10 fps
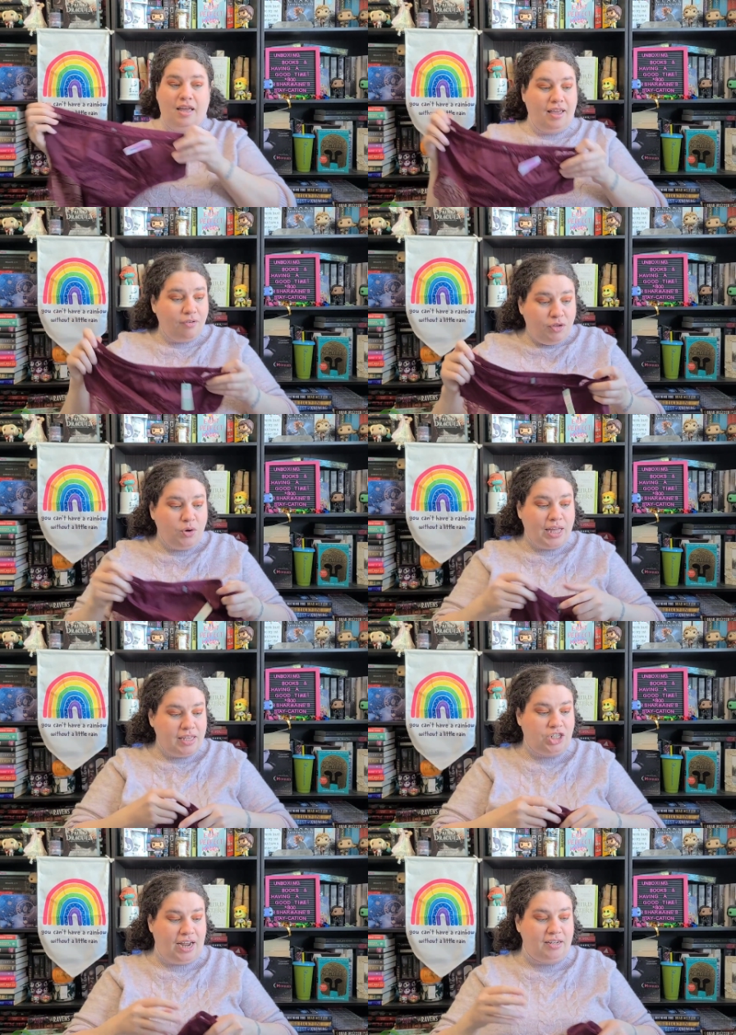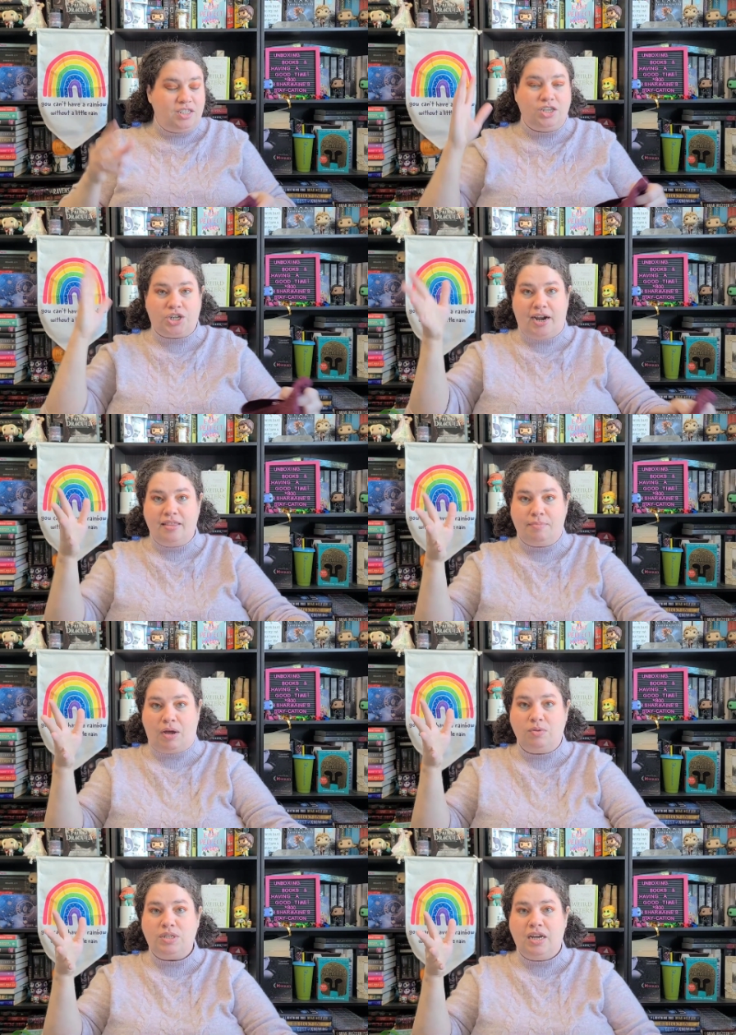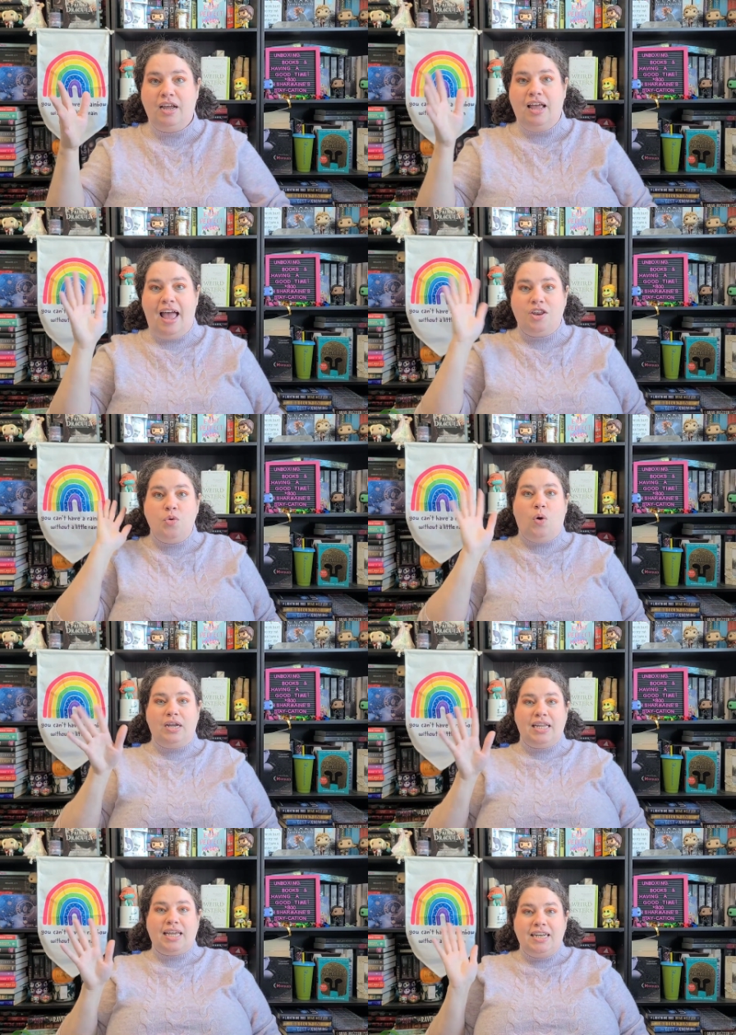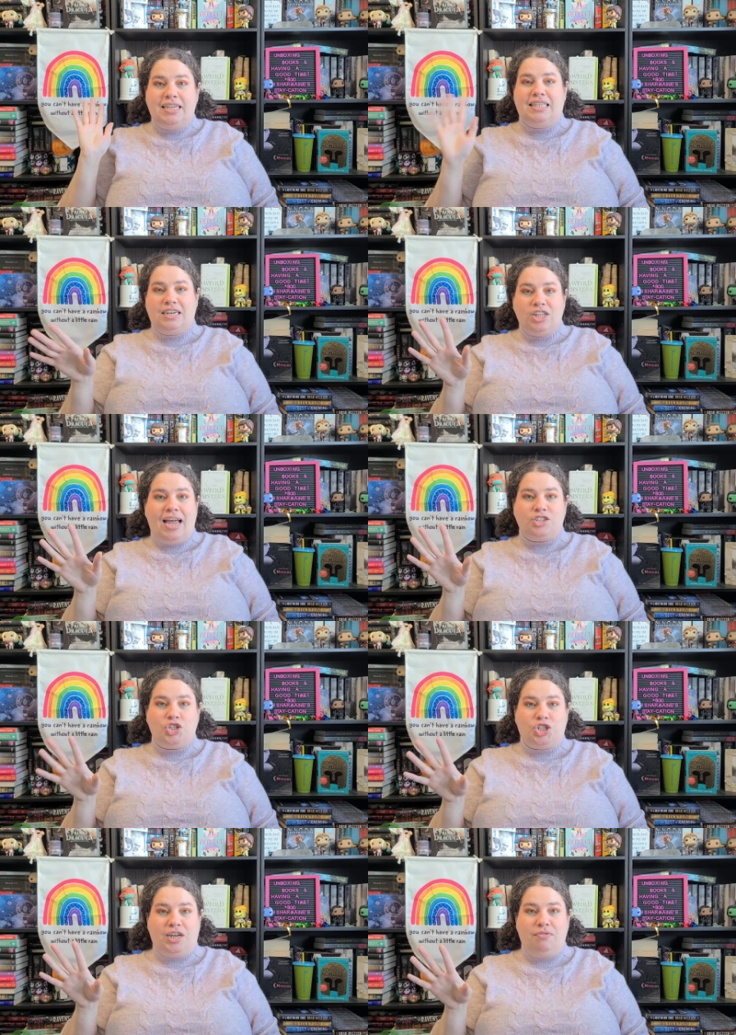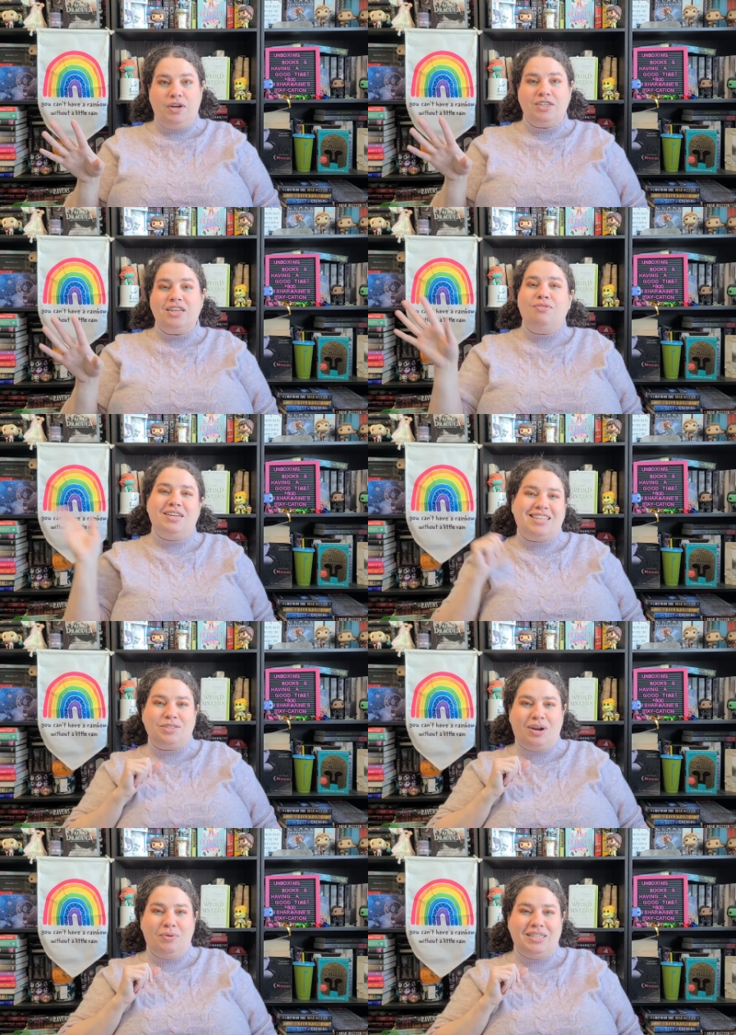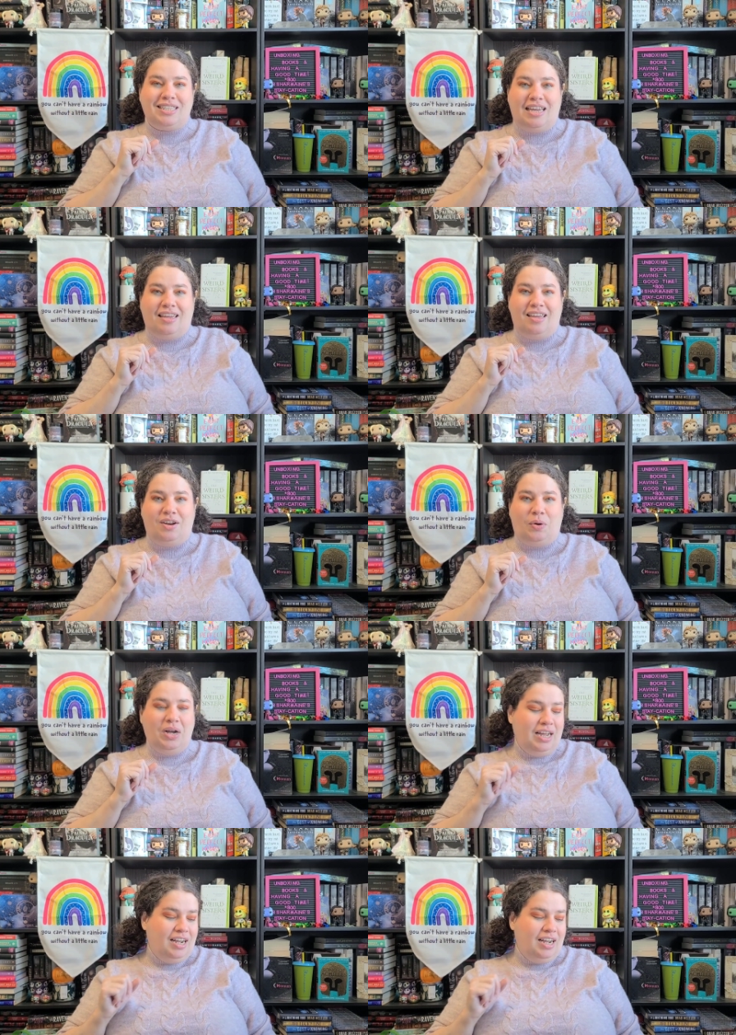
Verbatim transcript: If you get the chance to try them out and you want like a little extra treat for yourself, because that's what I always think, you know?